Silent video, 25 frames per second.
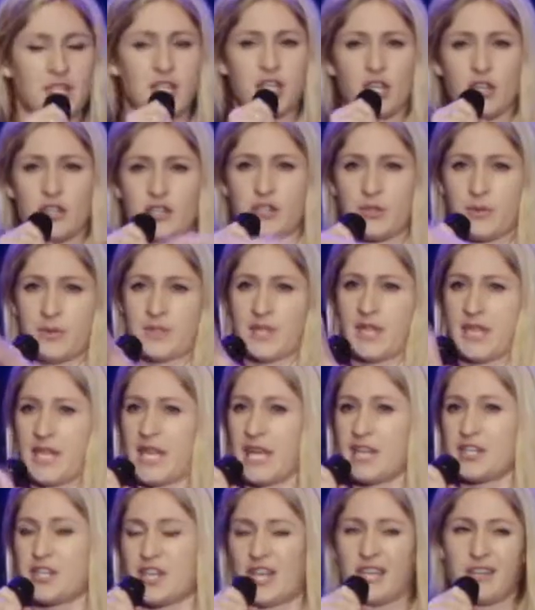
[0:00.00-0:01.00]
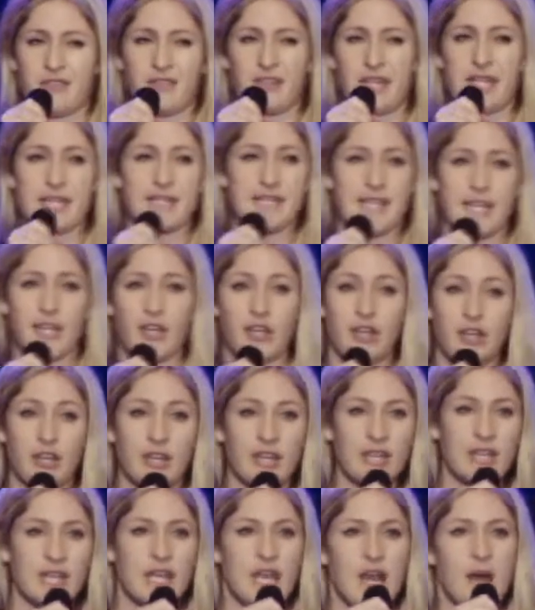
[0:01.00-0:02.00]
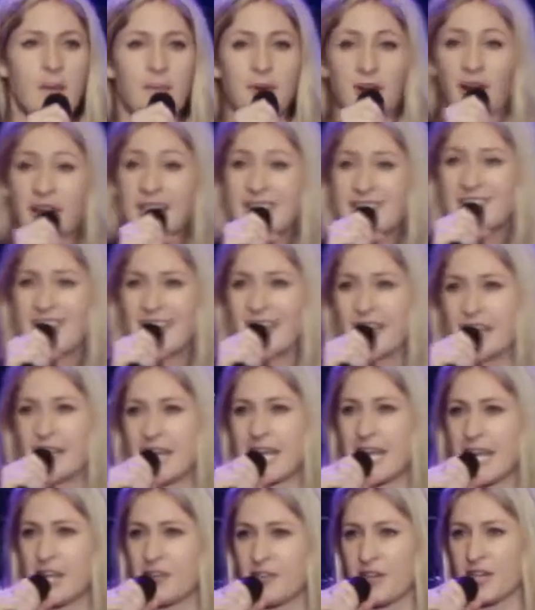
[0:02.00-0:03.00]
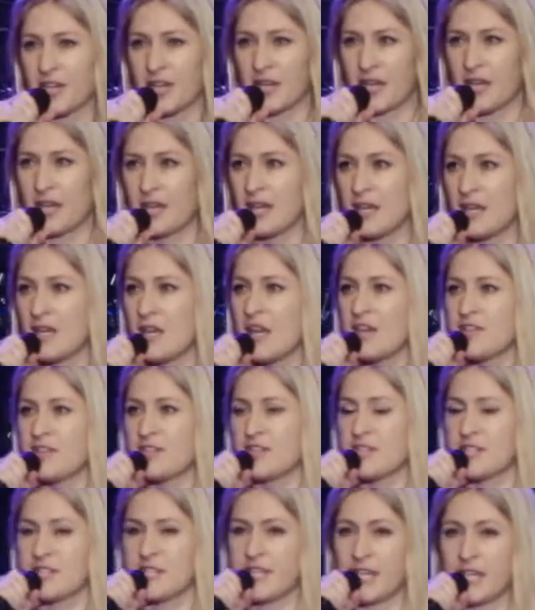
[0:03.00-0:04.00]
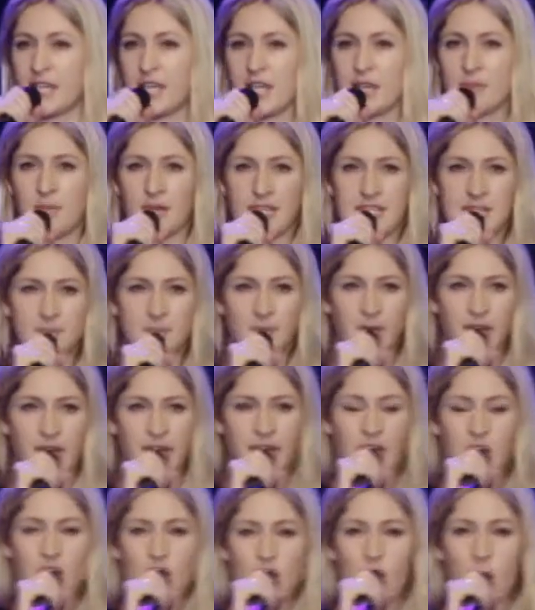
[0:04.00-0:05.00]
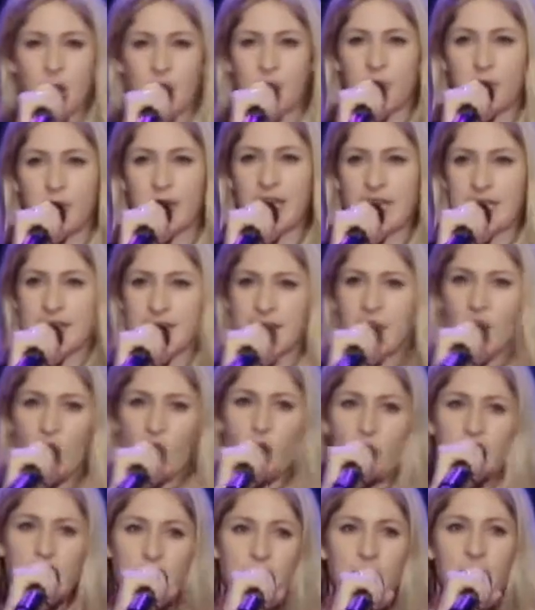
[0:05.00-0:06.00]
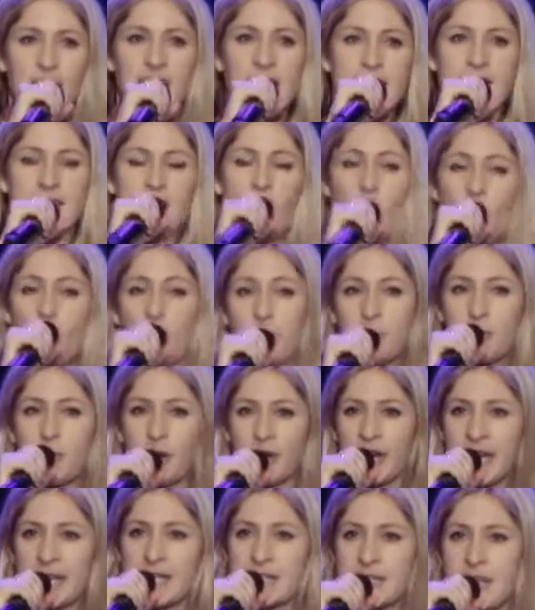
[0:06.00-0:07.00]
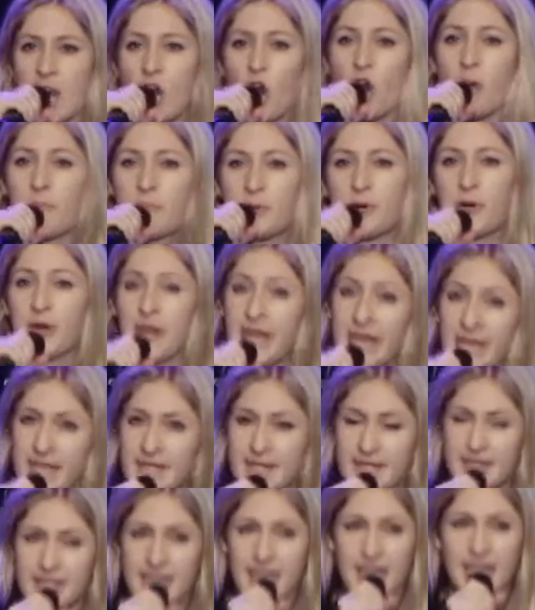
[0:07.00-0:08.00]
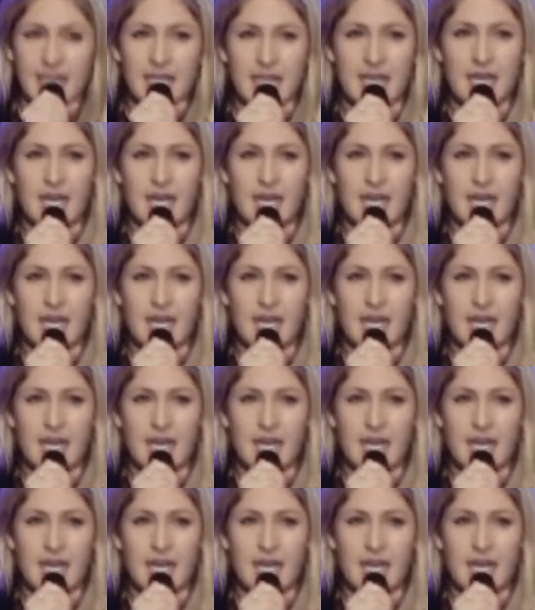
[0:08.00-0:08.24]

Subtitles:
and she goes through into the kitchen. I didn't really see her, but I started hearing this thing in my spirit, her prayers, her prayers, her prayers, her prayers.